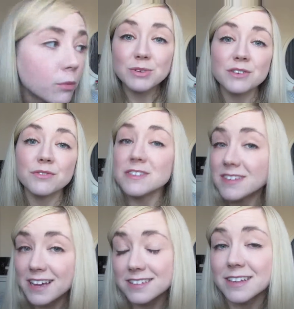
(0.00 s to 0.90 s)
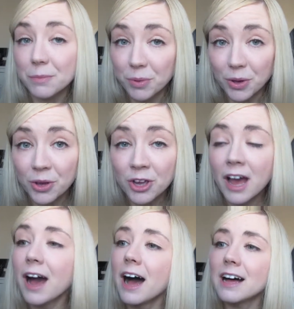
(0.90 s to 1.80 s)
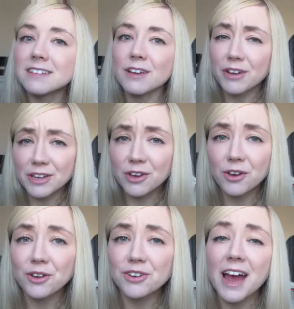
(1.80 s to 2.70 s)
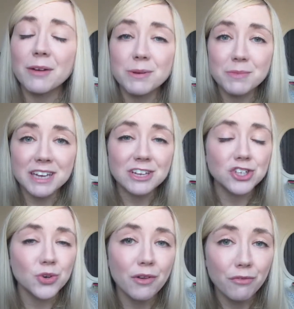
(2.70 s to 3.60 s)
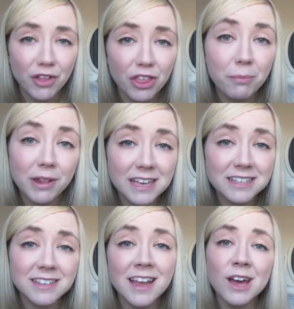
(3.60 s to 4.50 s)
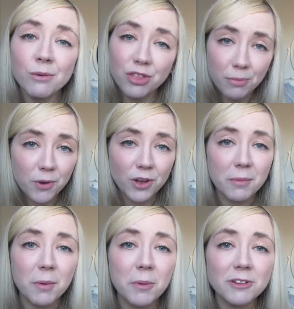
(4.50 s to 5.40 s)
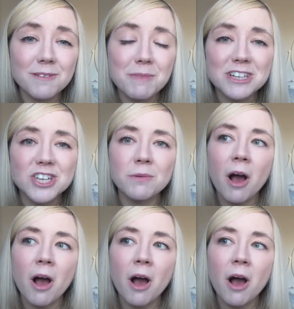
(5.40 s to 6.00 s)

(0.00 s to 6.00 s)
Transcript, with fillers: It was a fantastic book and if I could, I would make it joint fifth place with the book I'm about to mention.